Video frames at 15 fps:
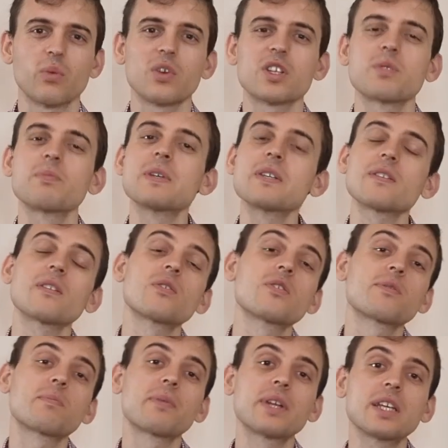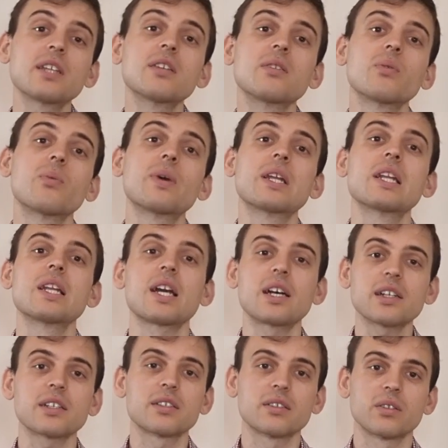which means that the spleen will
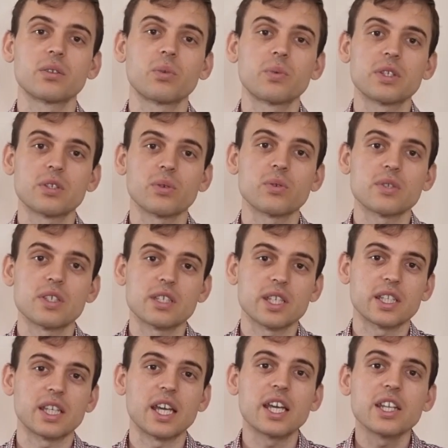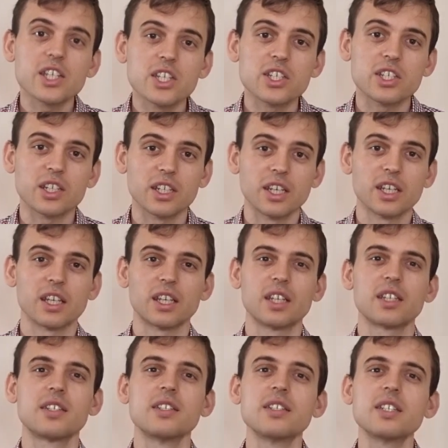lack the resources and energy
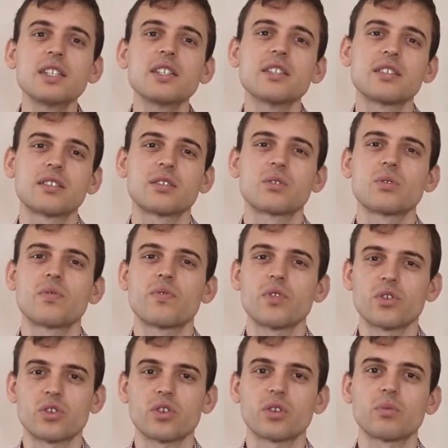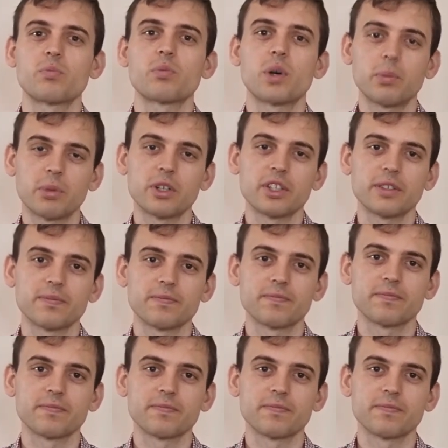it needs to function properly.